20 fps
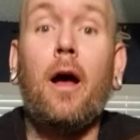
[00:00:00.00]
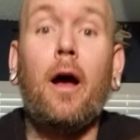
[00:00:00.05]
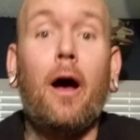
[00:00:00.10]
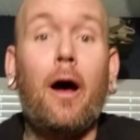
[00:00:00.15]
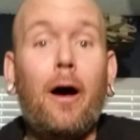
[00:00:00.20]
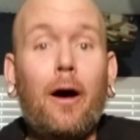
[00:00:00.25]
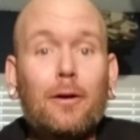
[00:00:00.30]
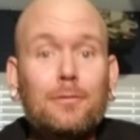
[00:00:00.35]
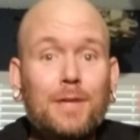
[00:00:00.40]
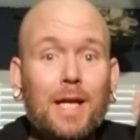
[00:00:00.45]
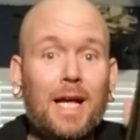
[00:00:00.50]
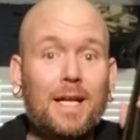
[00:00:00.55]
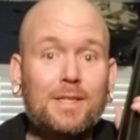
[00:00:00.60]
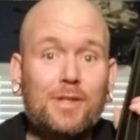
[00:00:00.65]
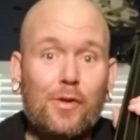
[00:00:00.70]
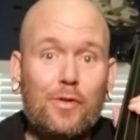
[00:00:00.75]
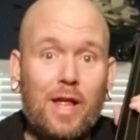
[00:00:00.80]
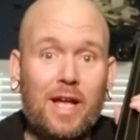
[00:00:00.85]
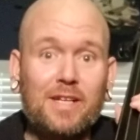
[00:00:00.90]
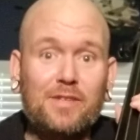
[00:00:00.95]
Yeah,
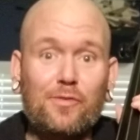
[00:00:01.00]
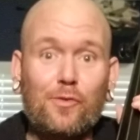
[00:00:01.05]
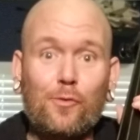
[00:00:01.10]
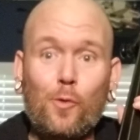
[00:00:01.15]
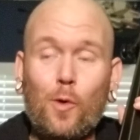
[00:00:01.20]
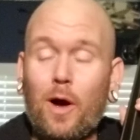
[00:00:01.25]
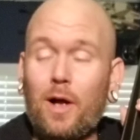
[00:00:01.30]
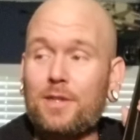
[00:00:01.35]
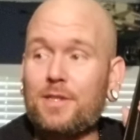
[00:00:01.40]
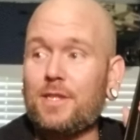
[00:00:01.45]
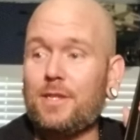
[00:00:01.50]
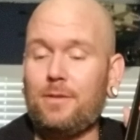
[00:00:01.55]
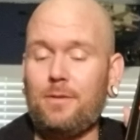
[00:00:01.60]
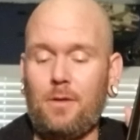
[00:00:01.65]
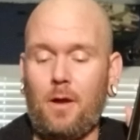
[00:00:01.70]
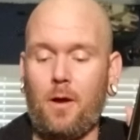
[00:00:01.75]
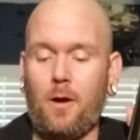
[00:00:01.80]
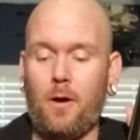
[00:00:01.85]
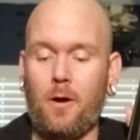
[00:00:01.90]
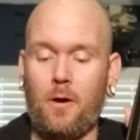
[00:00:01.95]
so thanks for watching.
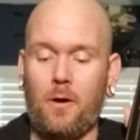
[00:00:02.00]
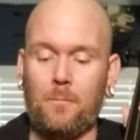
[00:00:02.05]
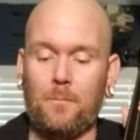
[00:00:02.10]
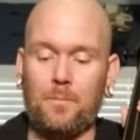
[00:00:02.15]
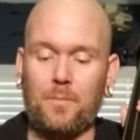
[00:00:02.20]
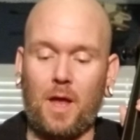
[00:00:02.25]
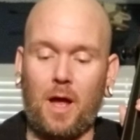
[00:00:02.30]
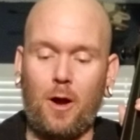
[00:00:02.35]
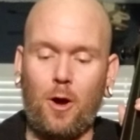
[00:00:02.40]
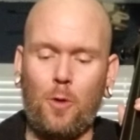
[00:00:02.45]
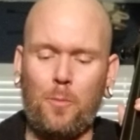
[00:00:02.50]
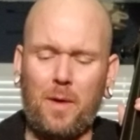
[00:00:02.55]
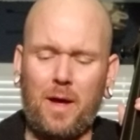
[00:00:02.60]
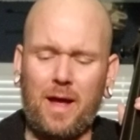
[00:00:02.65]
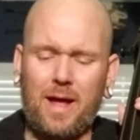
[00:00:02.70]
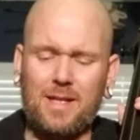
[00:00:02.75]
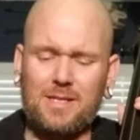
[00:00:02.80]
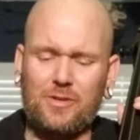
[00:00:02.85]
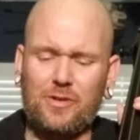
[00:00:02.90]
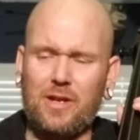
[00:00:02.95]
I hope I
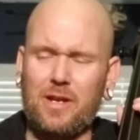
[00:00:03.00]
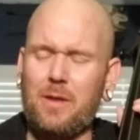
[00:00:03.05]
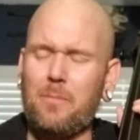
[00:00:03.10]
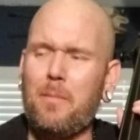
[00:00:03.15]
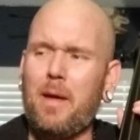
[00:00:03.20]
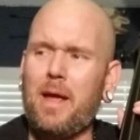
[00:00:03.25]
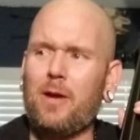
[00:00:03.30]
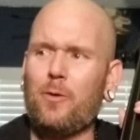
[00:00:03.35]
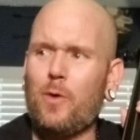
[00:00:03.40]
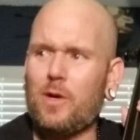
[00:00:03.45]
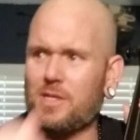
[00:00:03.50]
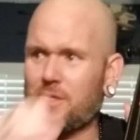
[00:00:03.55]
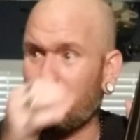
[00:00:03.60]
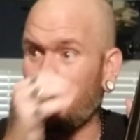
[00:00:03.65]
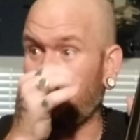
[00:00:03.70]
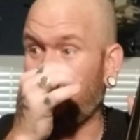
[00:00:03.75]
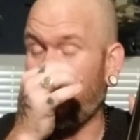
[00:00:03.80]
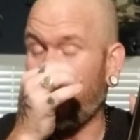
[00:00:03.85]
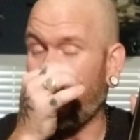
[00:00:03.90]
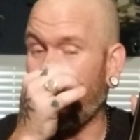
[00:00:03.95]
answered any main questions that
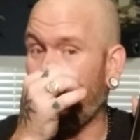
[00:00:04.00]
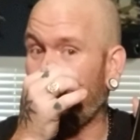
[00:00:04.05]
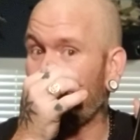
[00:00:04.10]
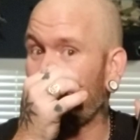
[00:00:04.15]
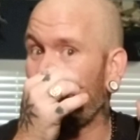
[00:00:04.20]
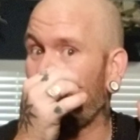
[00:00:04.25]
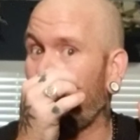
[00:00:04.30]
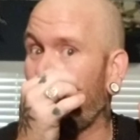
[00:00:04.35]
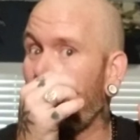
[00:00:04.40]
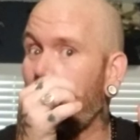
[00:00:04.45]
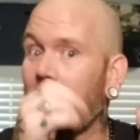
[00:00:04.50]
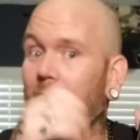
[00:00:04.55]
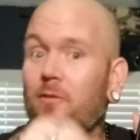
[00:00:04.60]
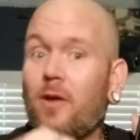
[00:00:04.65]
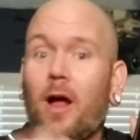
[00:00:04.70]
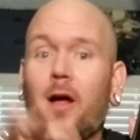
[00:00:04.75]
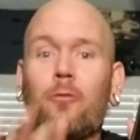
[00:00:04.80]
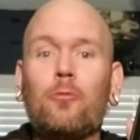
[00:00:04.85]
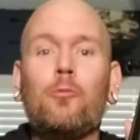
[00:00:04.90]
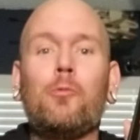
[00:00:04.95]
you might have, but if
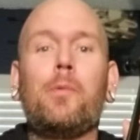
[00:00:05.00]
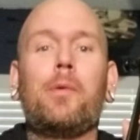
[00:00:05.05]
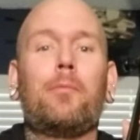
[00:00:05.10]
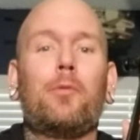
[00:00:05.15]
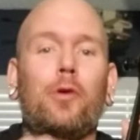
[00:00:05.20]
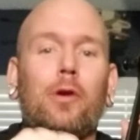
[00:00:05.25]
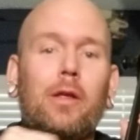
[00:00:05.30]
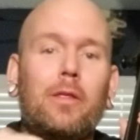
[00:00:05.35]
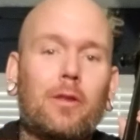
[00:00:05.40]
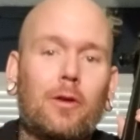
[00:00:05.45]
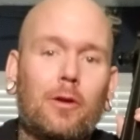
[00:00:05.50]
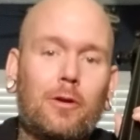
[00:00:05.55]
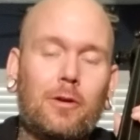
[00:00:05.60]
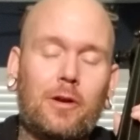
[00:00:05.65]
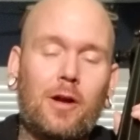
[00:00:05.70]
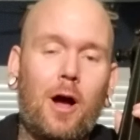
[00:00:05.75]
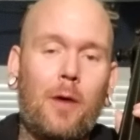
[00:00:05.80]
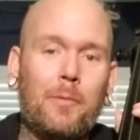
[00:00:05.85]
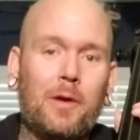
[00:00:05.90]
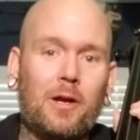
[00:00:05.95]
not, remember, in the
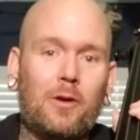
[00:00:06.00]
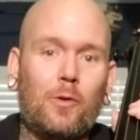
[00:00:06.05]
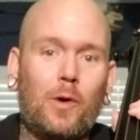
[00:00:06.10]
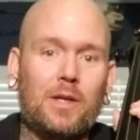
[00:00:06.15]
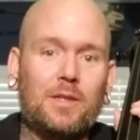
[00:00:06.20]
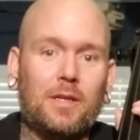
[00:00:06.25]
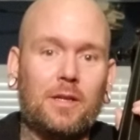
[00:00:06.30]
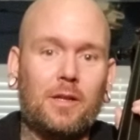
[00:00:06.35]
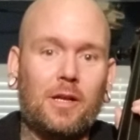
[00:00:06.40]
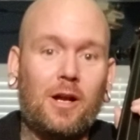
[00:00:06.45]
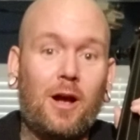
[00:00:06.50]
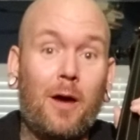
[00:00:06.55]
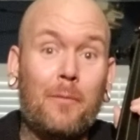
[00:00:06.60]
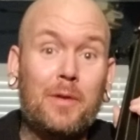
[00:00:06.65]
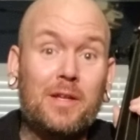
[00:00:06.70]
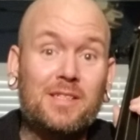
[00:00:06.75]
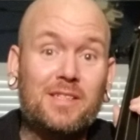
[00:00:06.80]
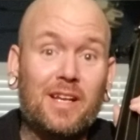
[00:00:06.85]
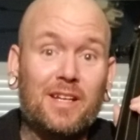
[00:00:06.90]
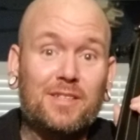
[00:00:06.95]

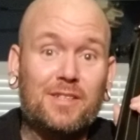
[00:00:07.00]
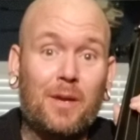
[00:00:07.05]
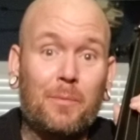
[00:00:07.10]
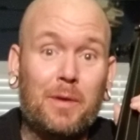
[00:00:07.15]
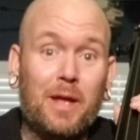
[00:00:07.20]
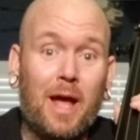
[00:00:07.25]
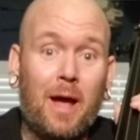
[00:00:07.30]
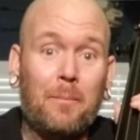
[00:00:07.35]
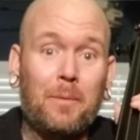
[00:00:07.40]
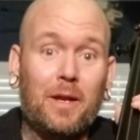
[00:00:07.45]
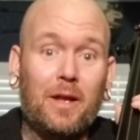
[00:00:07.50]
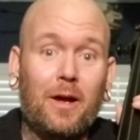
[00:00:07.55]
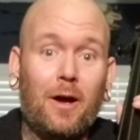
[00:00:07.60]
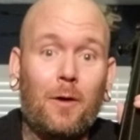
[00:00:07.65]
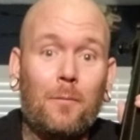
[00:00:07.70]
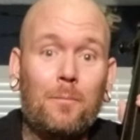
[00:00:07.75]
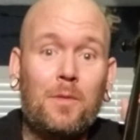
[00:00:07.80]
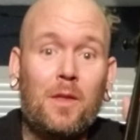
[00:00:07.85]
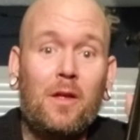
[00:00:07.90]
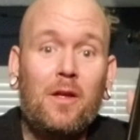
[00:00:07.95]
comment section, I'd be happy to
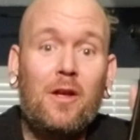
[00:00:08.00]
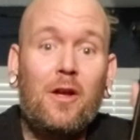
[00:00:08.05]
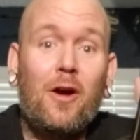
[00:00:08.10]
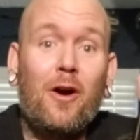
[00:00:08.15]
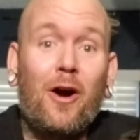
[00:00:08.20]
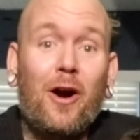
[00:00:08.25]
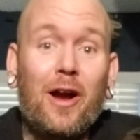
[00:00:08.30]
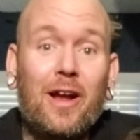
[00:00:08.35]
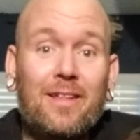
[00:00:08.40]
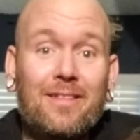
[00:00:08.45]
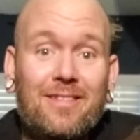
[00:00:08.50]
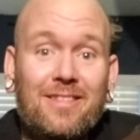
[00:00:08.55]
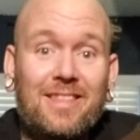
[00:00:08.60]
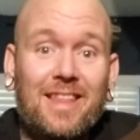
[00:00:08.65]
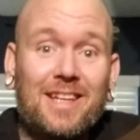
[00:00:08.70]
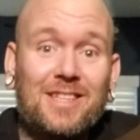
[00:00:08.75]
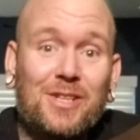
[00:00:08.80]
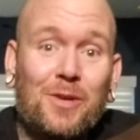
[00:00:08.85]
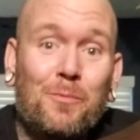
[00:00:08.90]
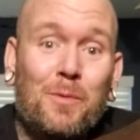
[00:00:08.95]
help. All right,
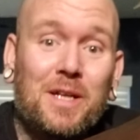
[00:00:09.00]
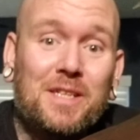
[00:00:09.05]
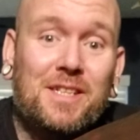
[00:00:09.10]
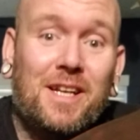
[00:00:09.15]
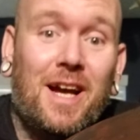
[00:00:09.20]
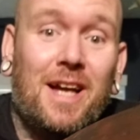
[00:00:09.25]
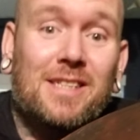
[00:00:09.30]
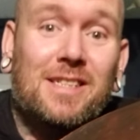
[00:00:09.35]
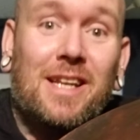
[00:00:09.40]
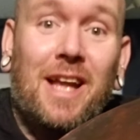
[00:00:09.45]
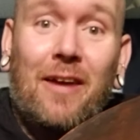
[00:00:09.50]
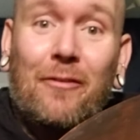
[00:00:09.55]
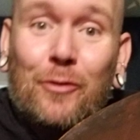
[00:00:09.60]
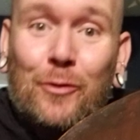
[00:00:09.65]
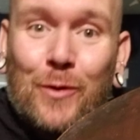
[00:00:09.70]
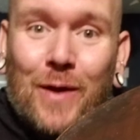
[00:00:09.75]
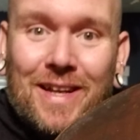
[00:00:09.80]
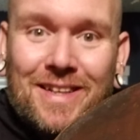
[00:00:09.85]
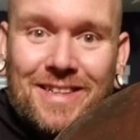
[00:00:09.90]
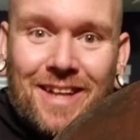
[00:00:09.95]
thanks so much, guys, and have a
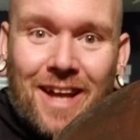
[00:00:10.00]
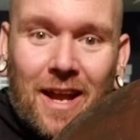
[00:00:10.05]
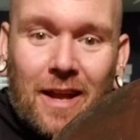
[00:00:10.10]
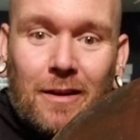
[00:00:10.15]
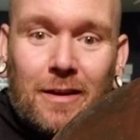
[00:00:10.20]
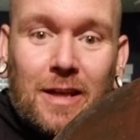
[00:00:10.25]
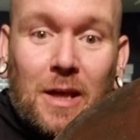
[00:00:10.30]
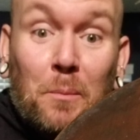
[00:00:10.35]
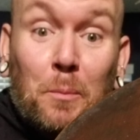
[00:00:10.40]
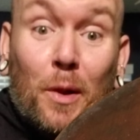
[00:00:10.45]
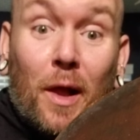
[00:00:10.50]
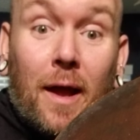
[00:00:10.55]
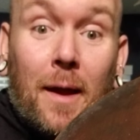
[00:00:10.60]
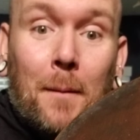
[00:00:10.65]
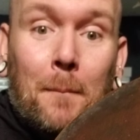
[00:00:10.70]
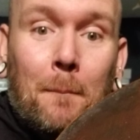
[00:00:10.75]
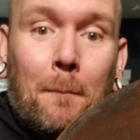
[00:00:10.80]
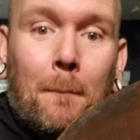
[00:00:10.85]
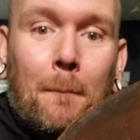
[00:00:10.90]
great day. Keep playing.